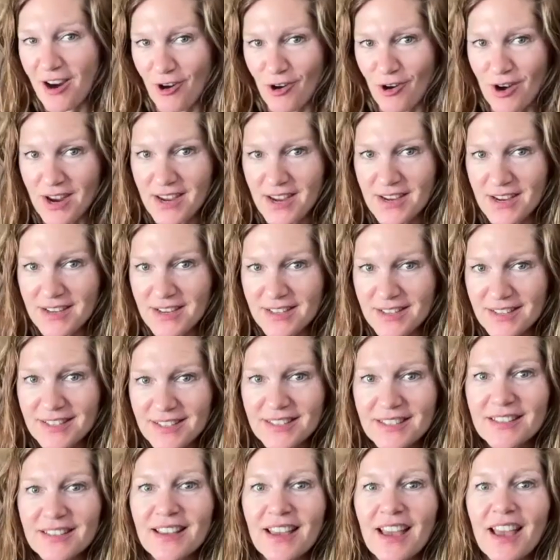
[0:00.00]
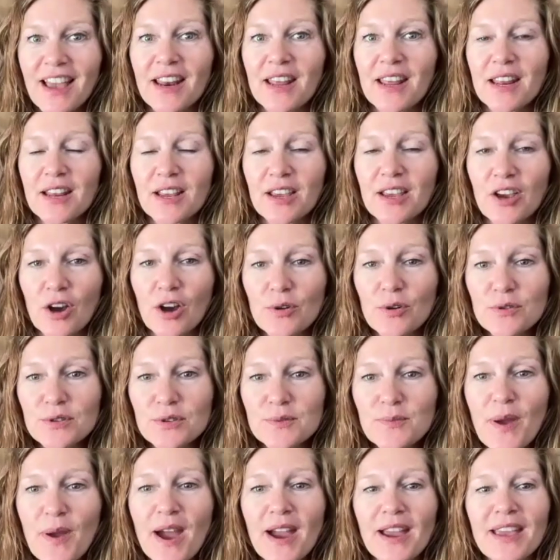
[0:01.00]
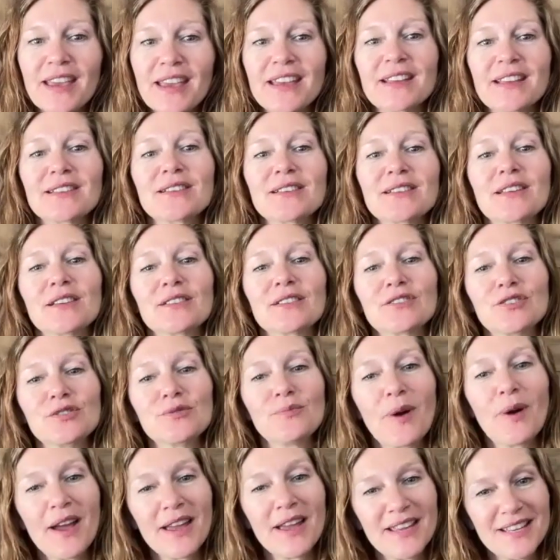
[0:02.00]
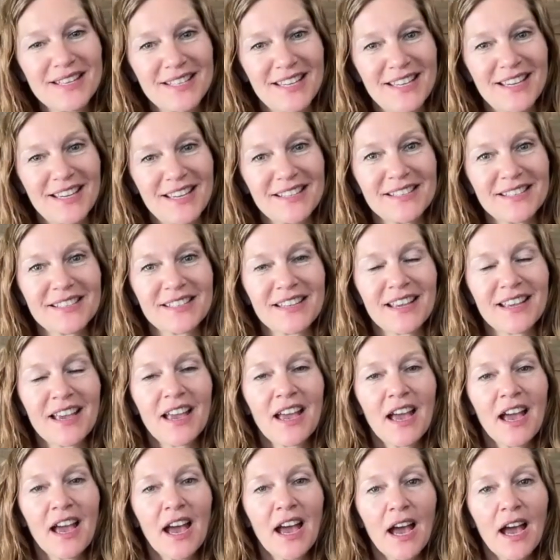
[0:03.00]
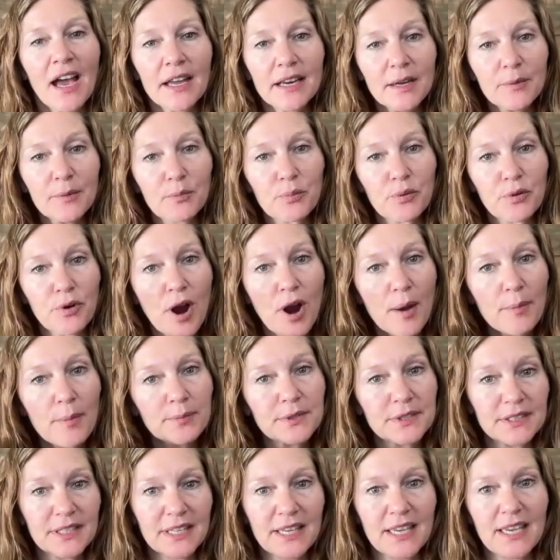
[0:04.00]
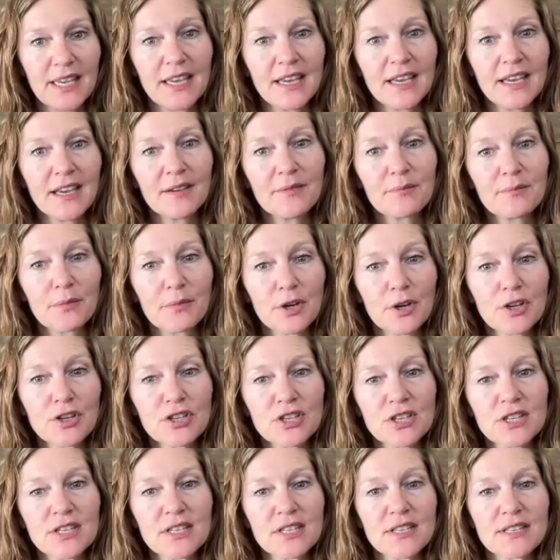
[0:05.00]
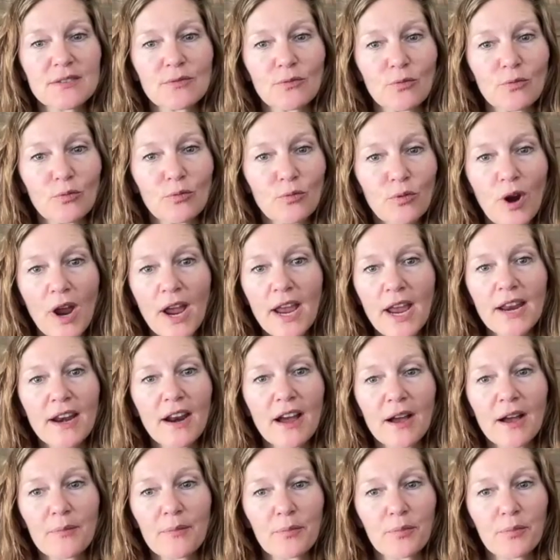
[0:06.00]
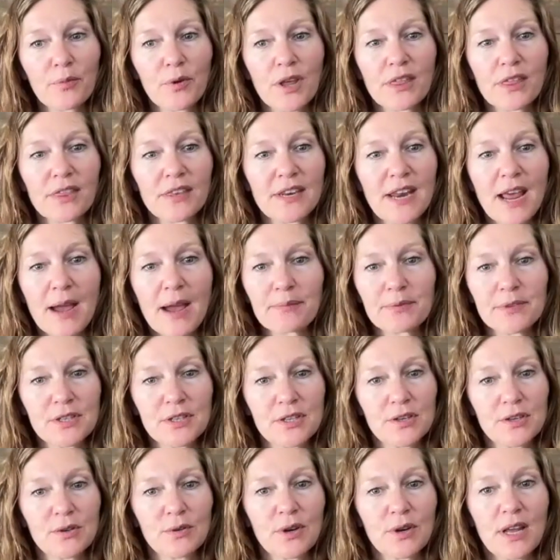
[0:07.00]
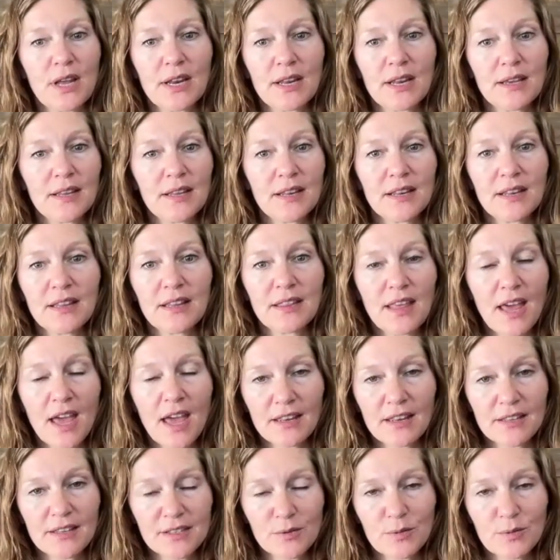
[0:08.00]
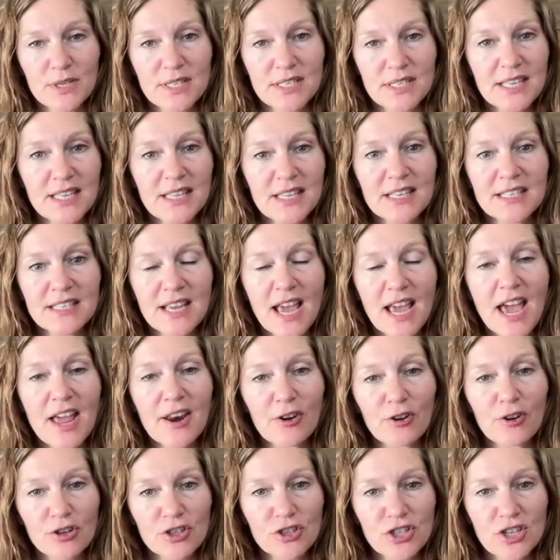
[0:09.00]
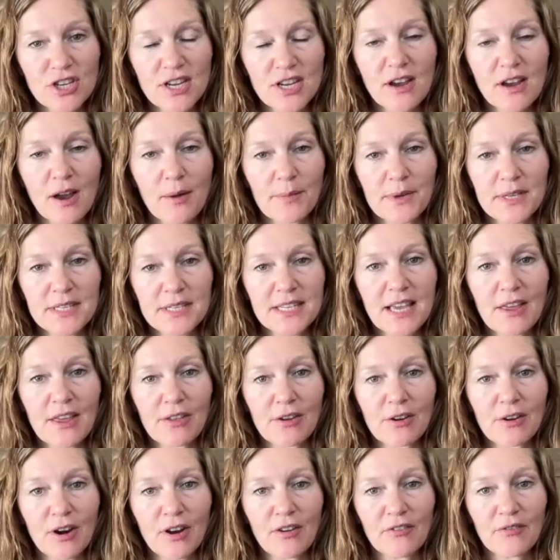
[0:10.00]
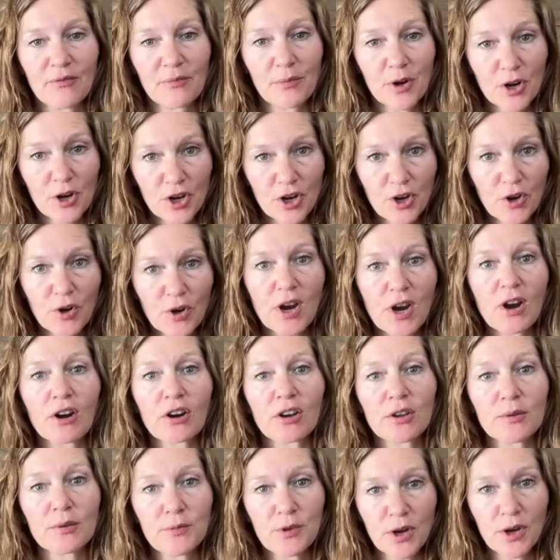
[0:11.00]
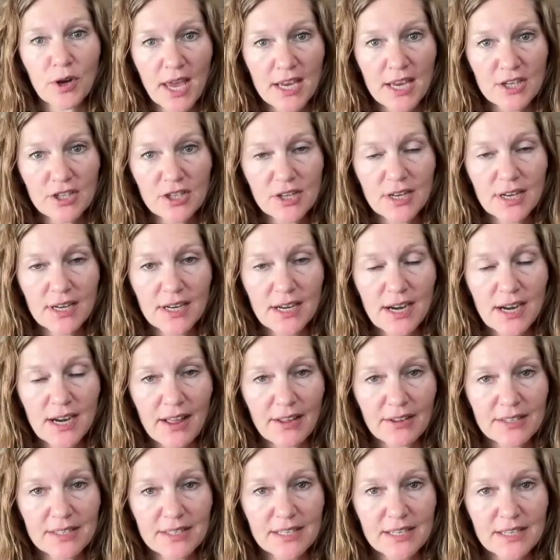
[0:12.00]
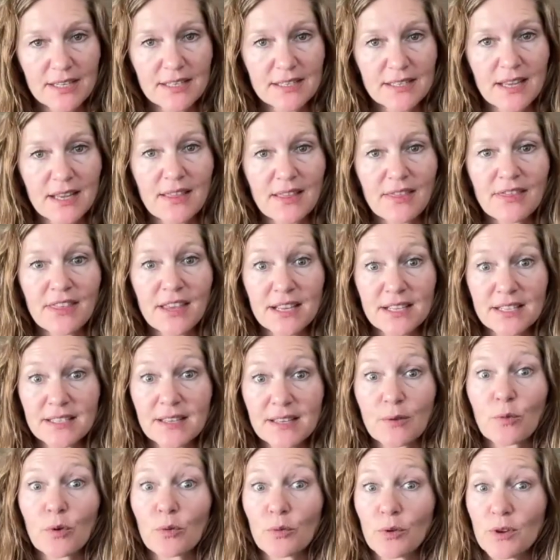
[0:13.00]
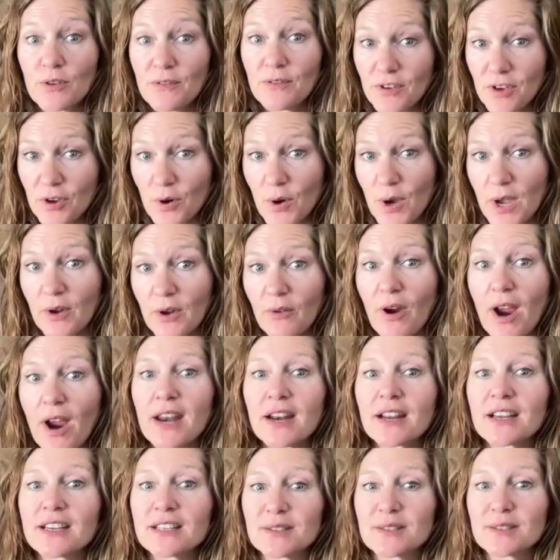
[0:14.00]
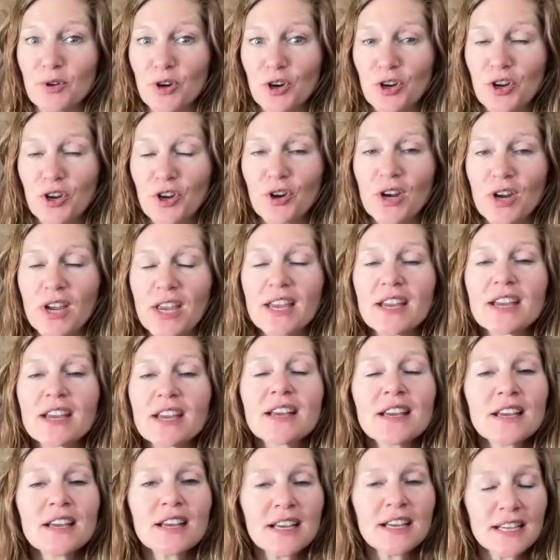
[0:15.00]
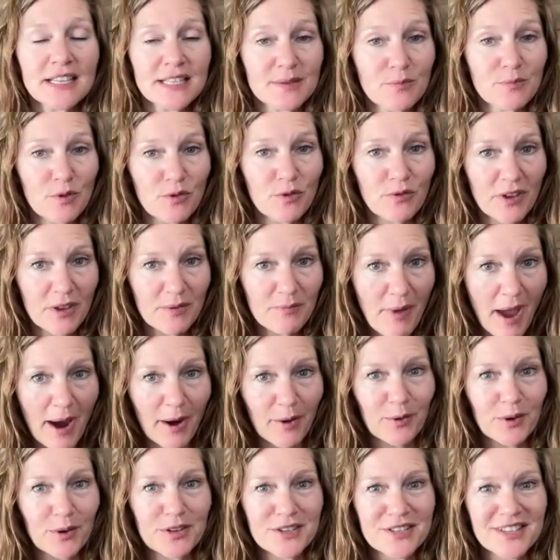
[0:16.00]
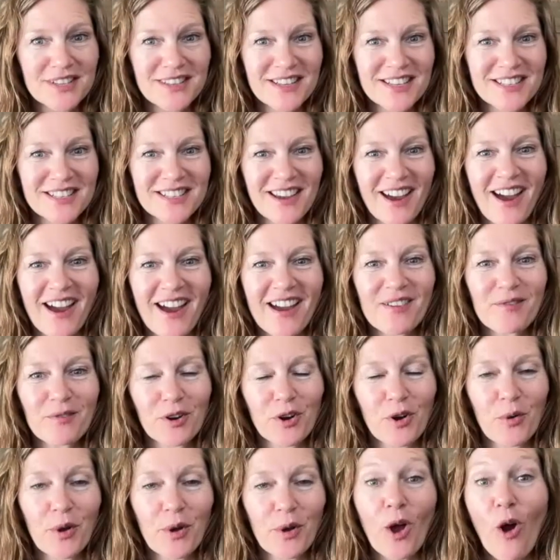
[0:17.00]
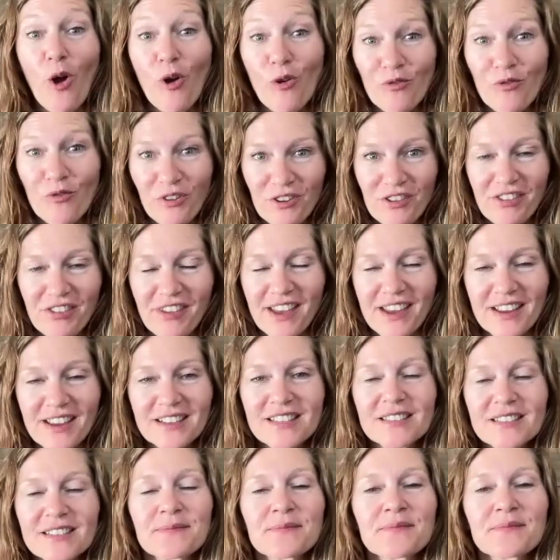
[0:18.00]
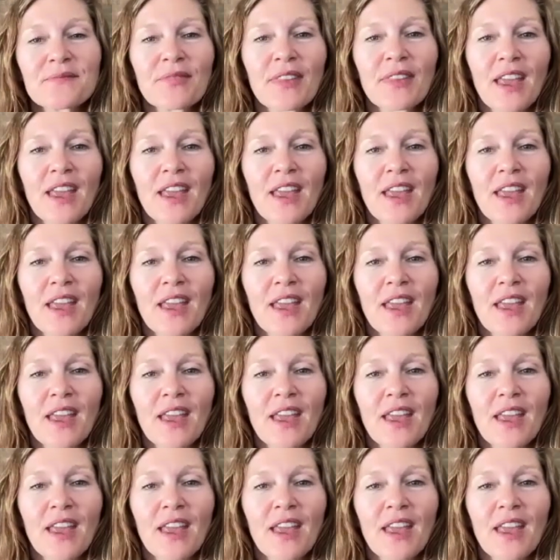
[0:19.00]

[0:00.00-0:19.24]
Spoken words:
Aries and it goes back into Pisces. And it promptly merges right up with Neptune. So we see this energy coming together of Mercury, our communication and analysis, and things that we're reviewing, right? Because Mercury is moving backwards in the sky. We're going over things